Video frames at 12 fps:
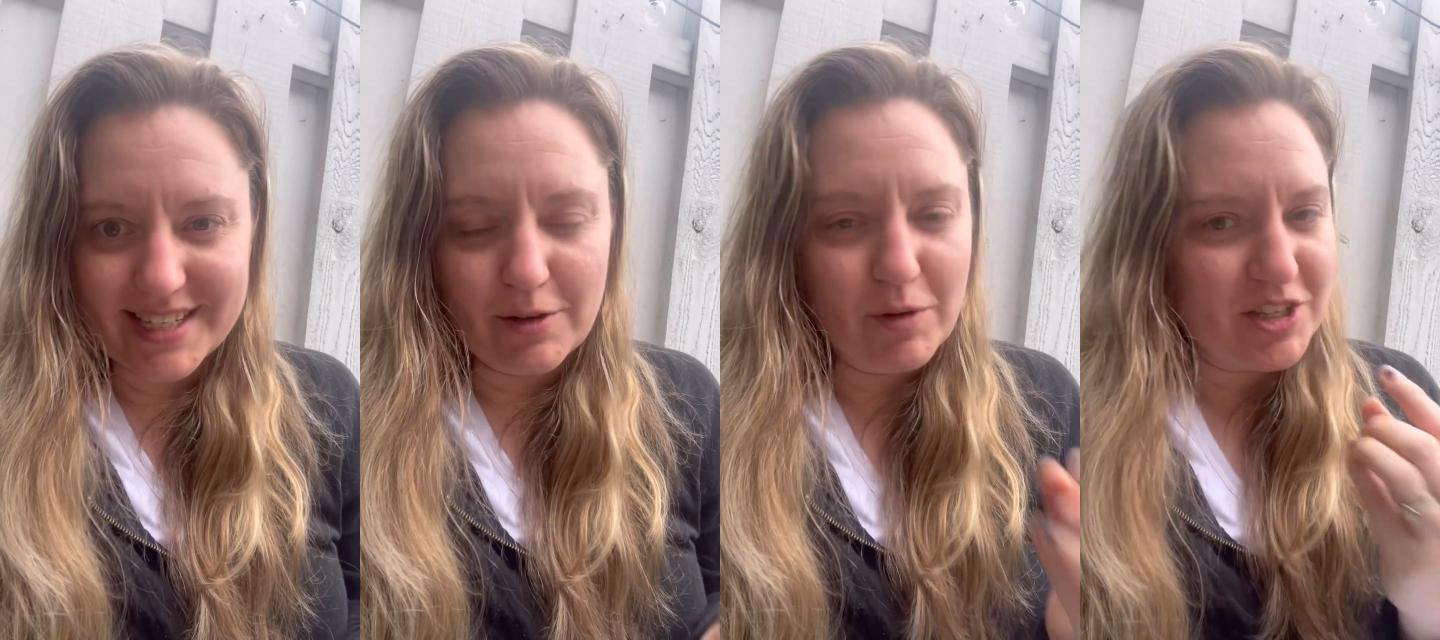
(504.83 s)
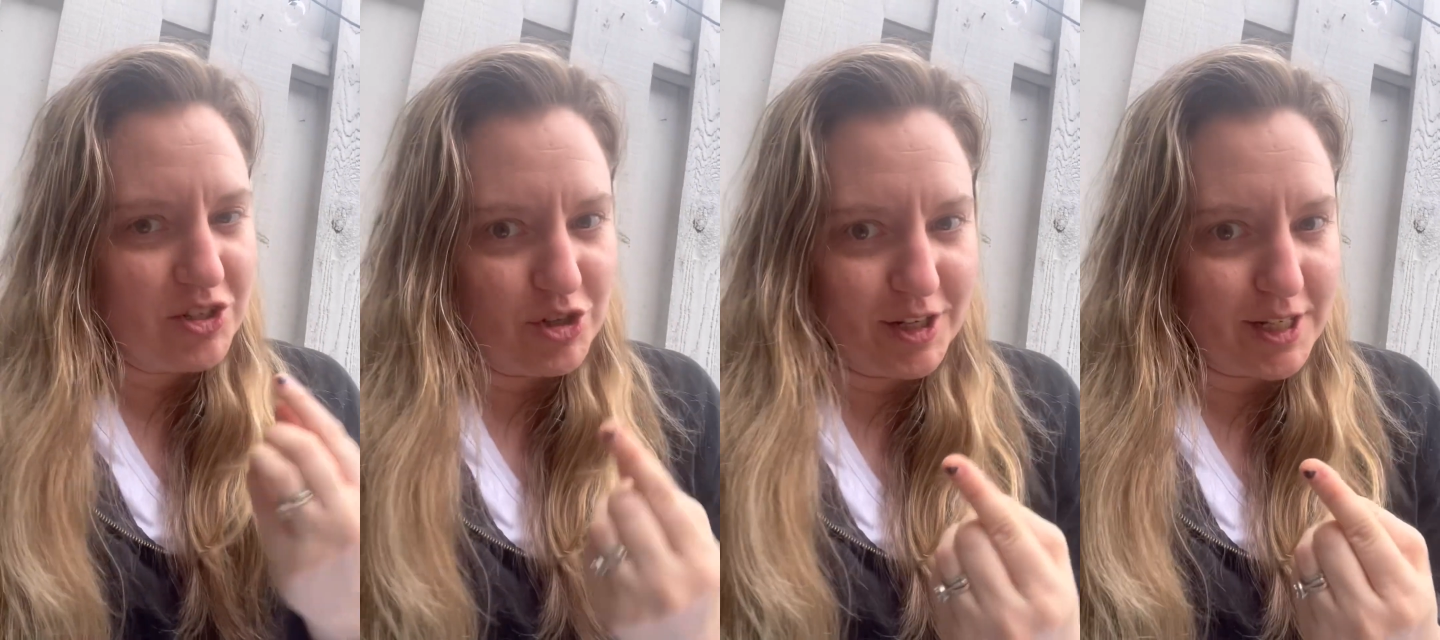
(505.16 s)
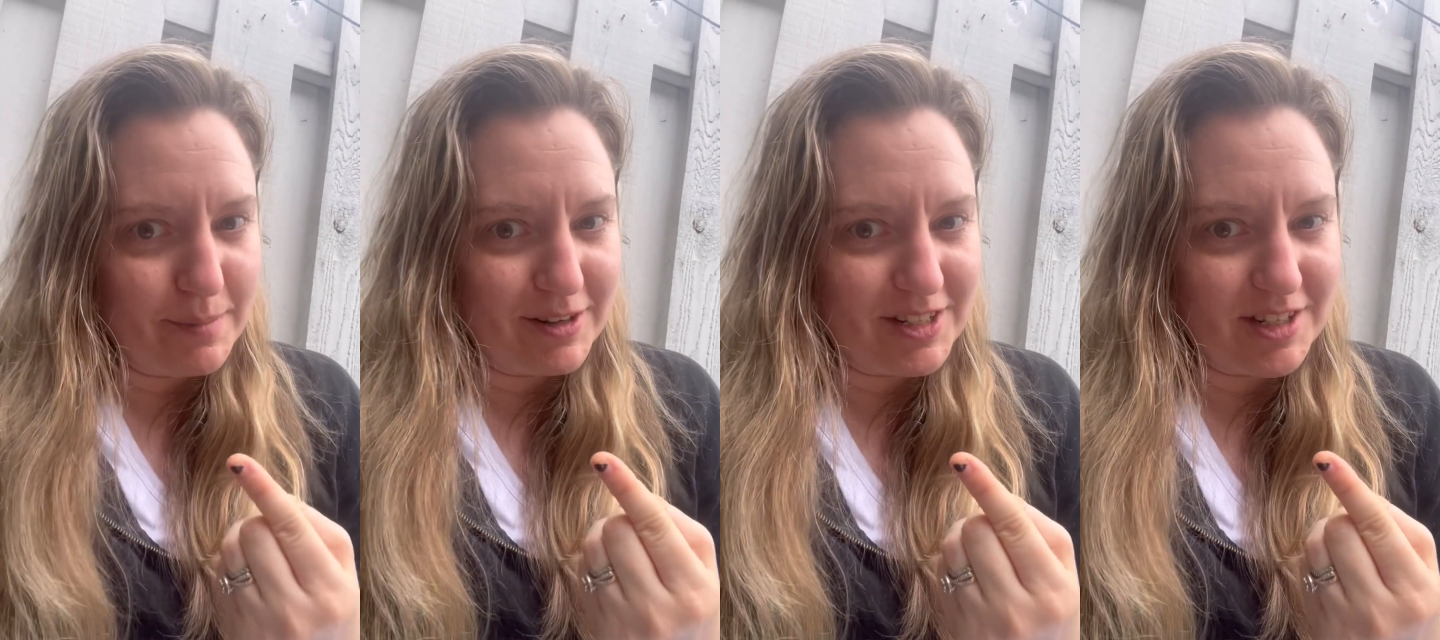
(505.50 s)
It wasn't just
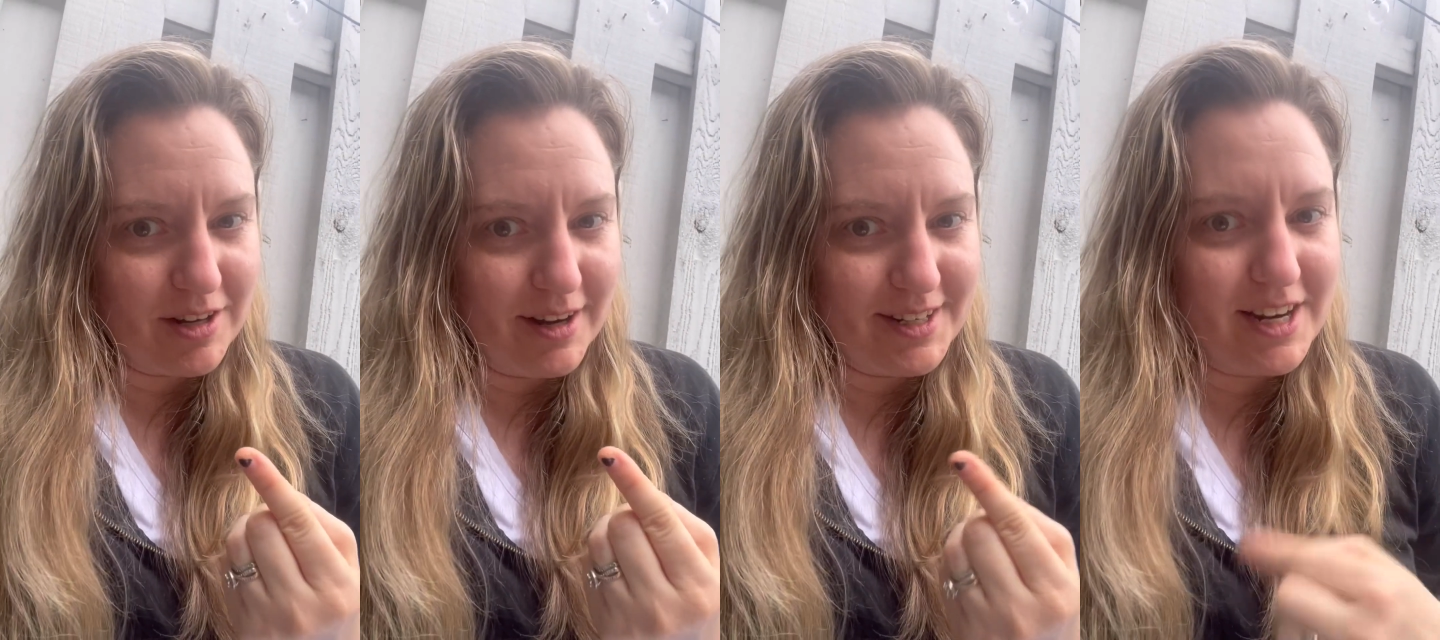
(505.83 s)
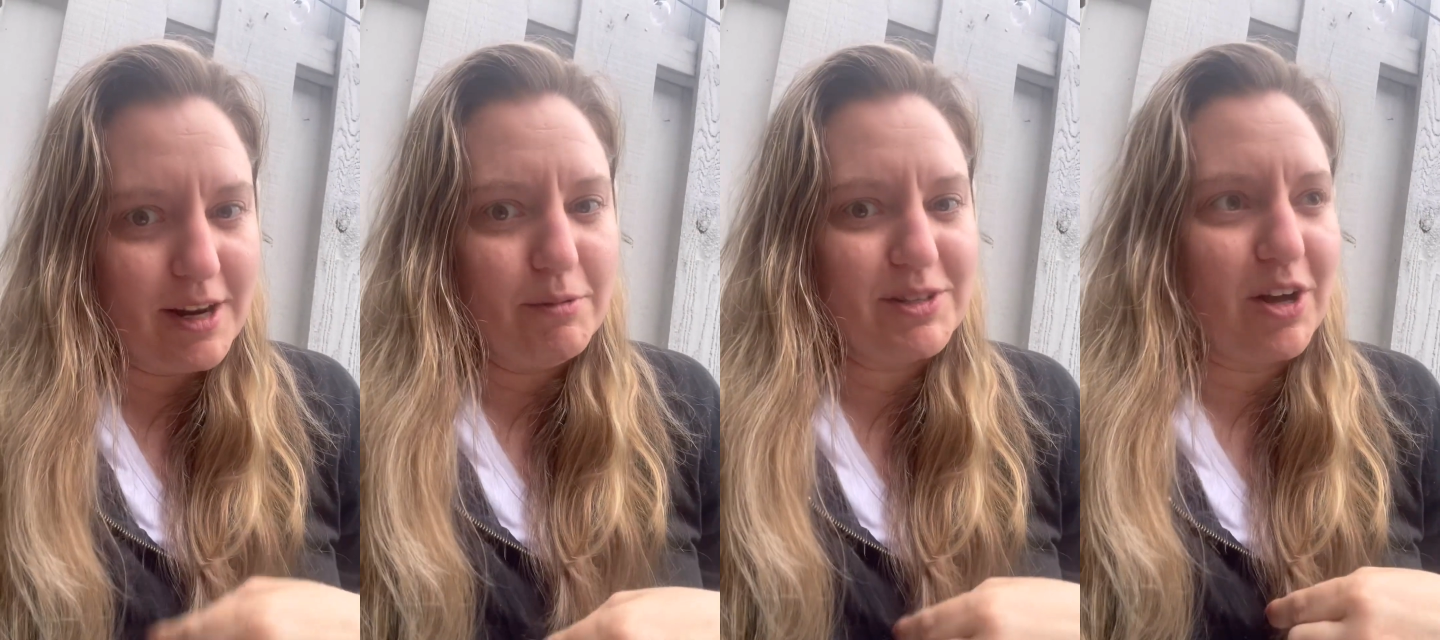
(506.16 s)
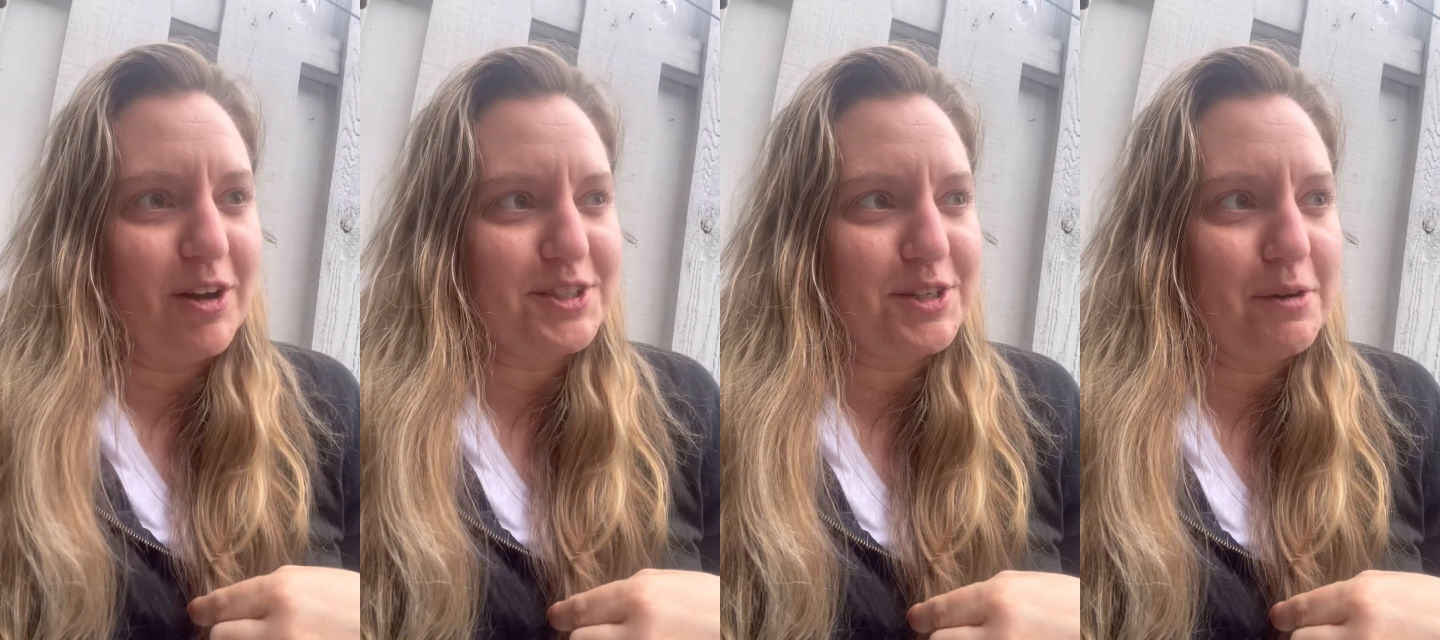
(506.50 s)
about Titania, it was also